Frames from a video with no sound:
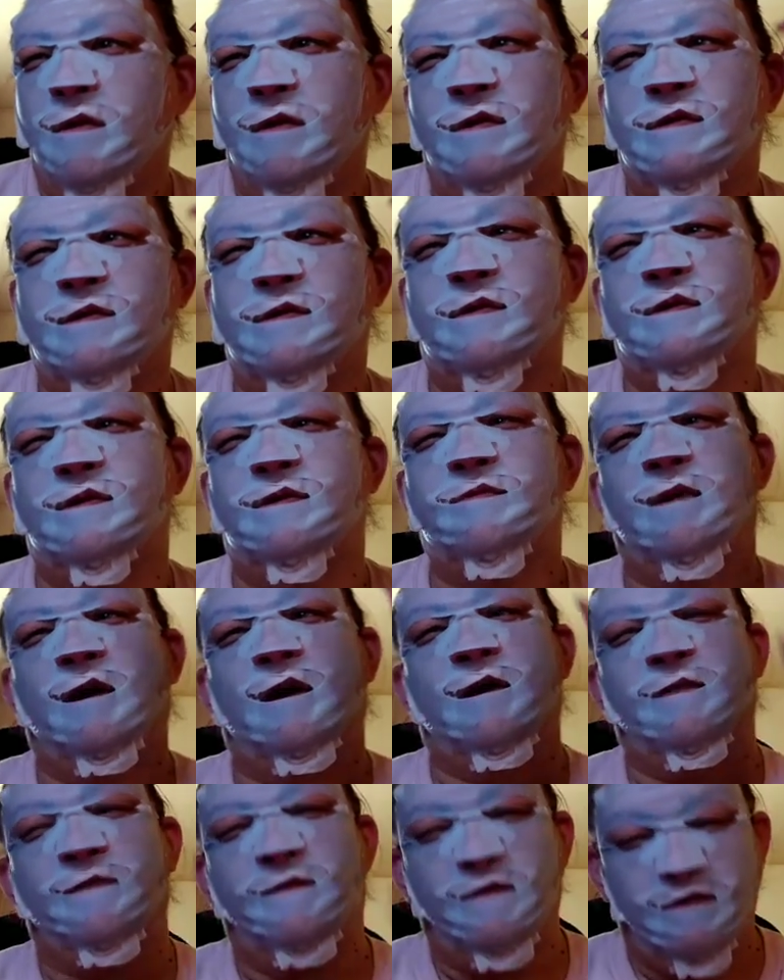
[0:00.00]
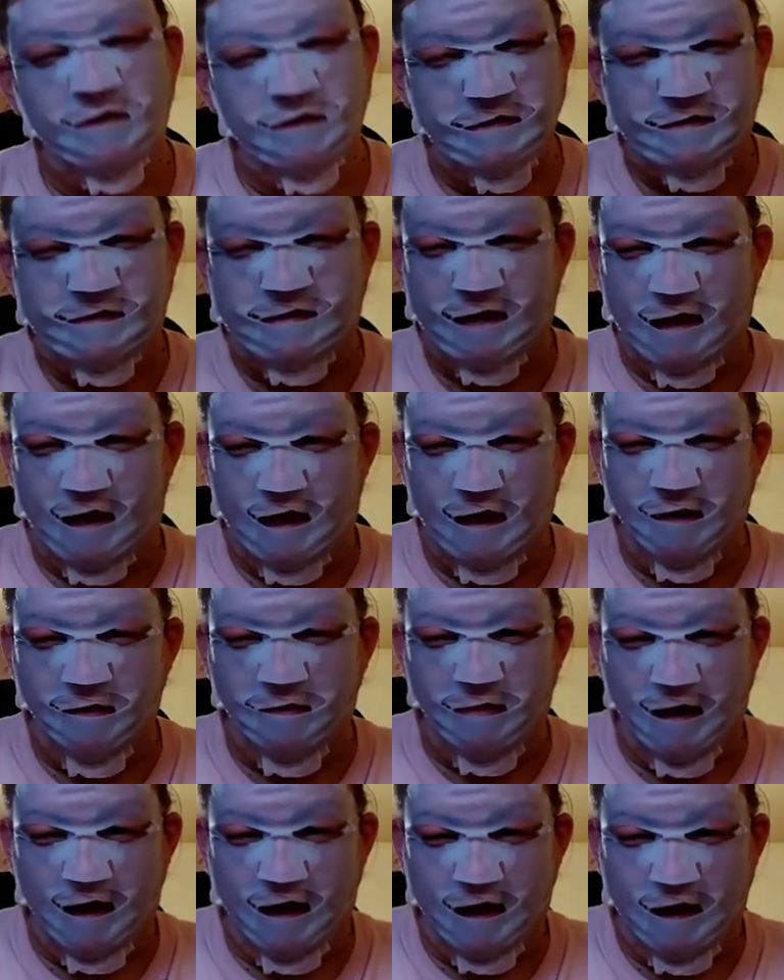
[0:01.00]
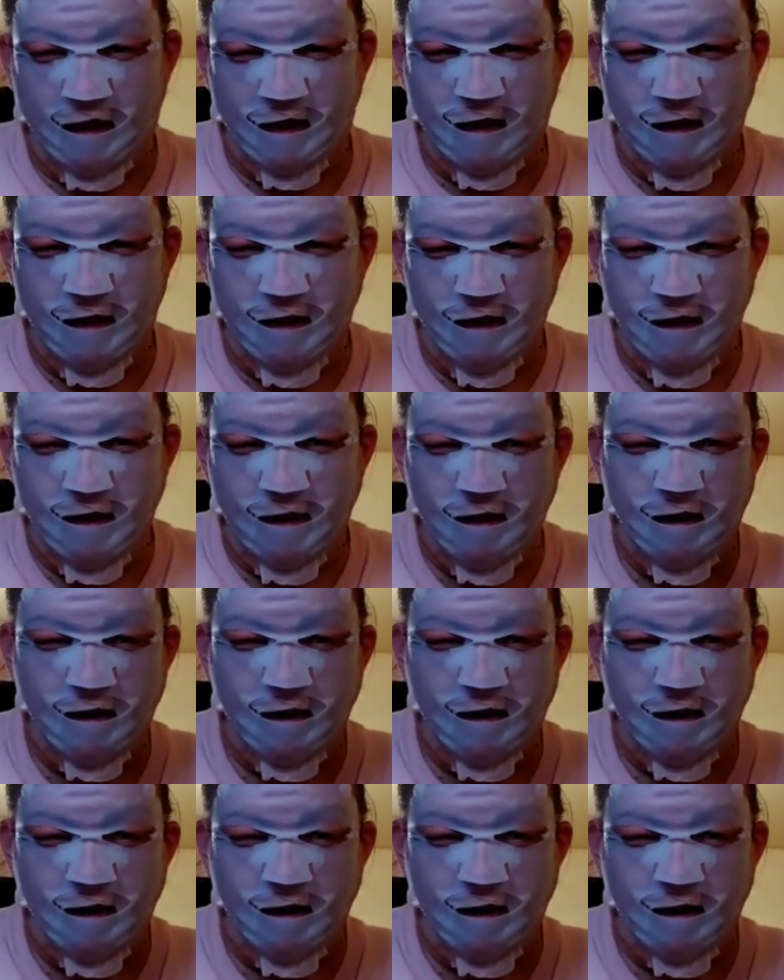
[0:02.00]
This was my first campaign.